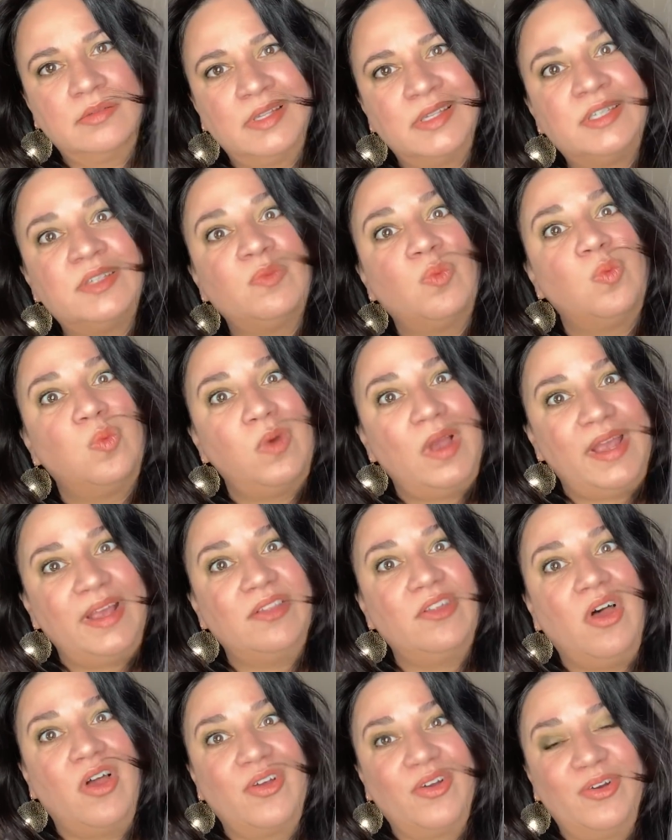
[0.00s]
That's way
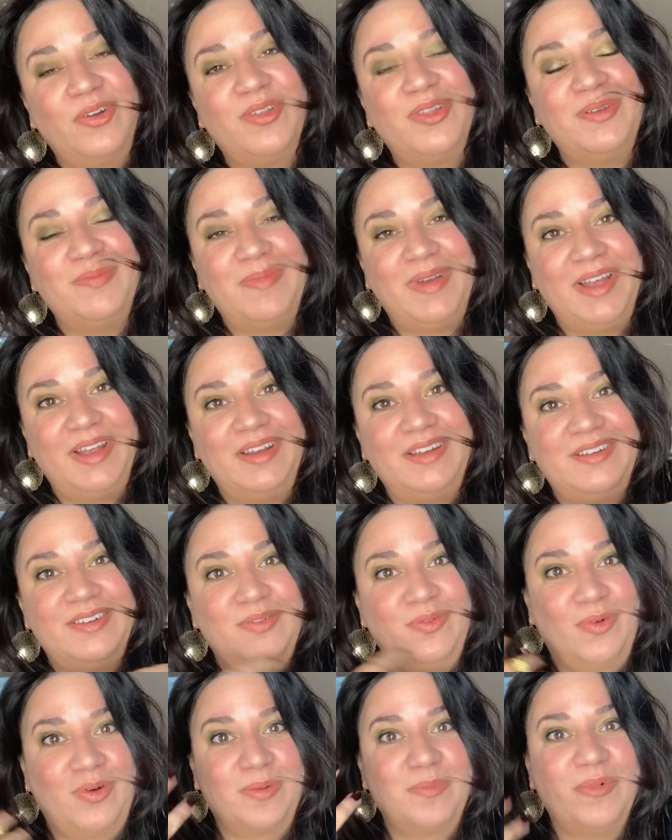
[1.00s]
longer than my
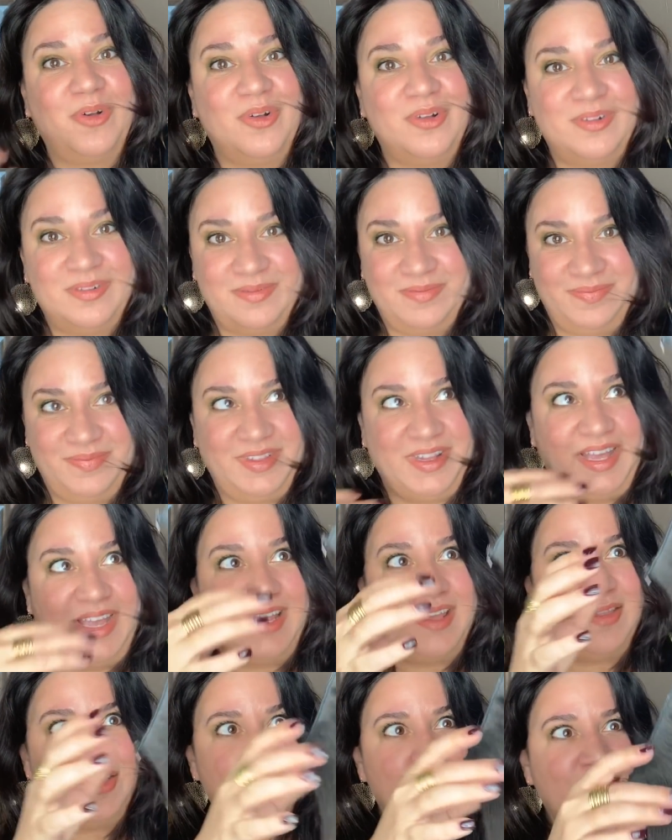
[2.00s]
normal
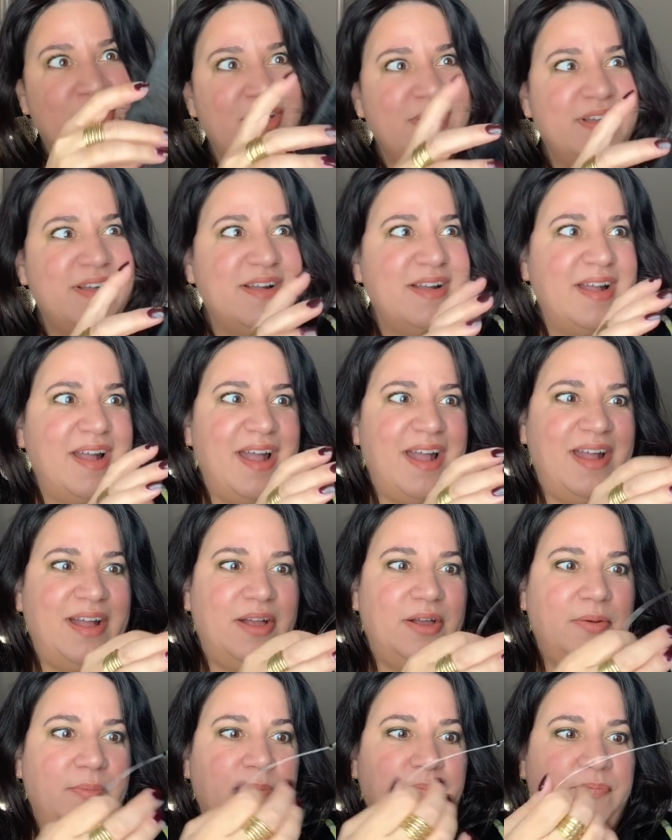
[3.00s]
length.
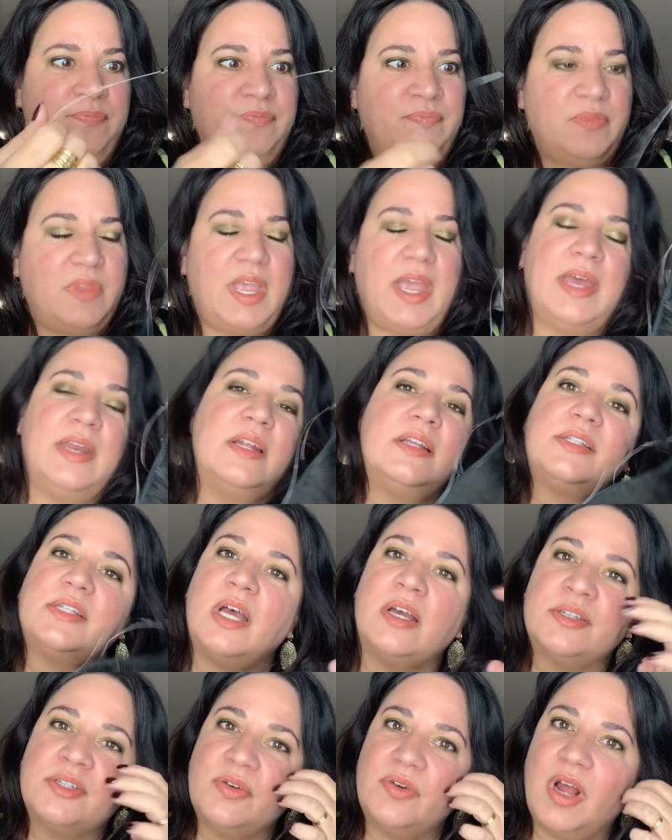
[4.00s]
And it's
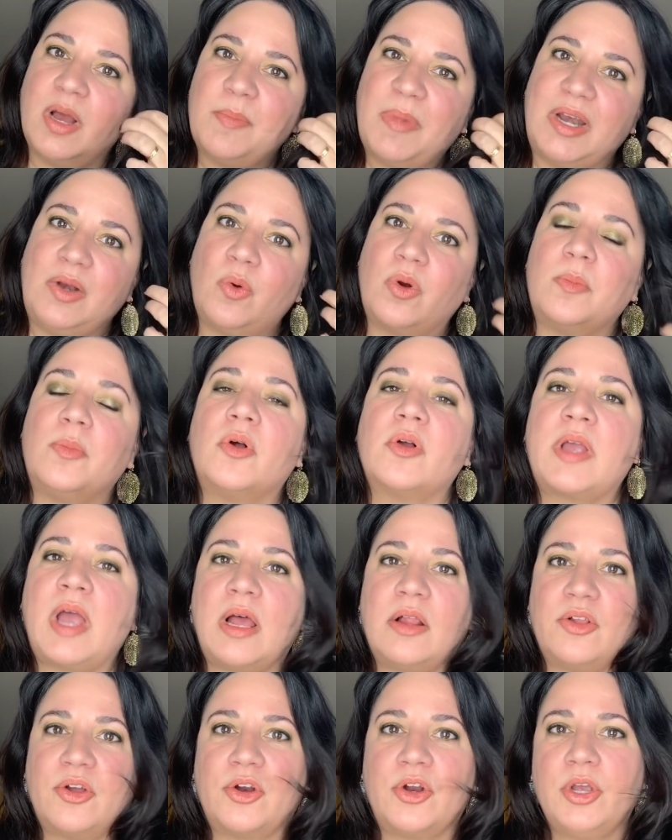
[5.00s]
also not my normal
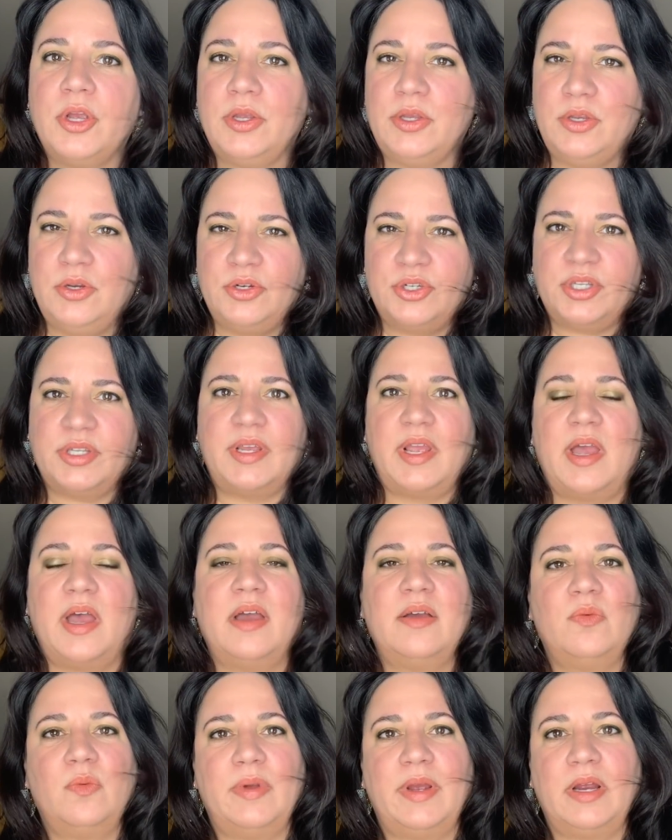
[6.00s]
color. Usually
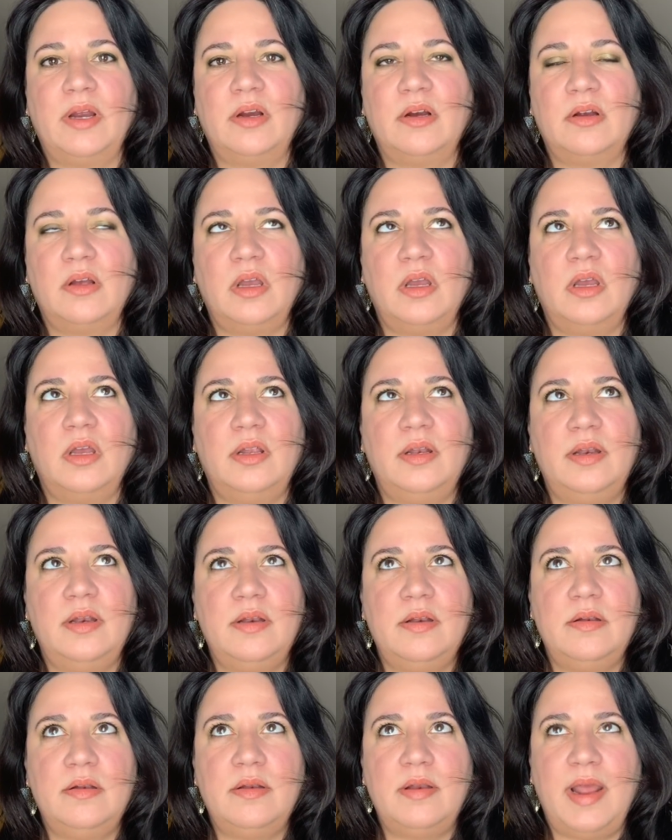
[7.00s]
I wear
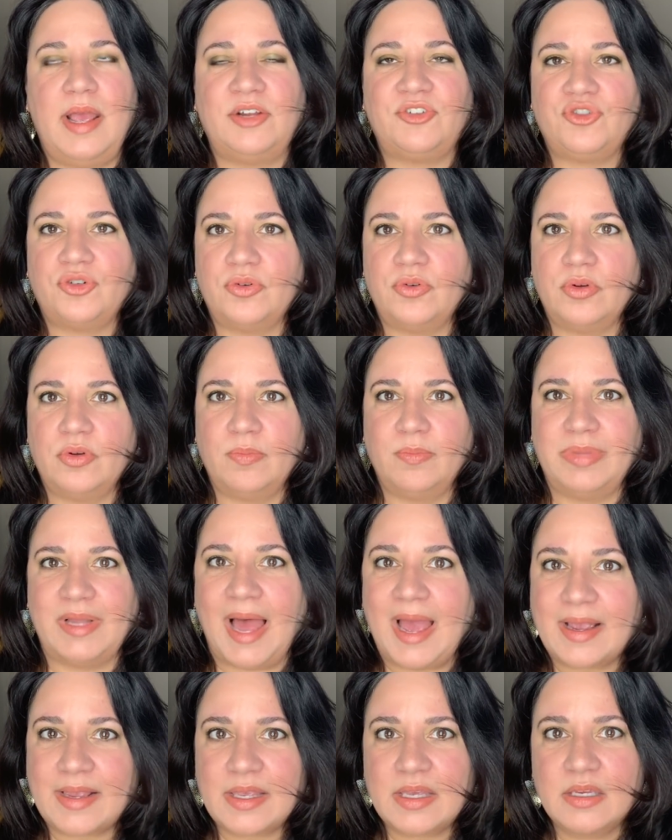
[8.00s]
natural
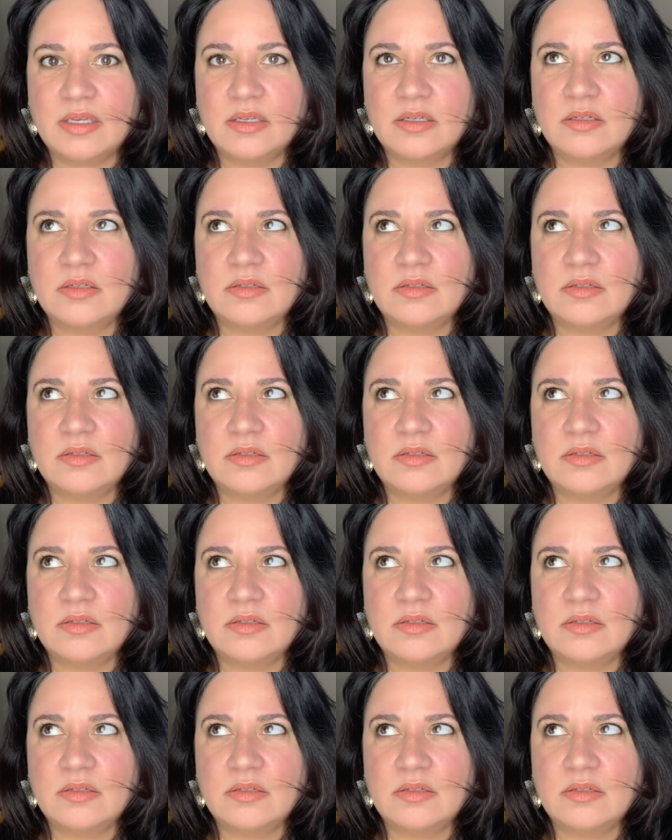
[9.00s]
black.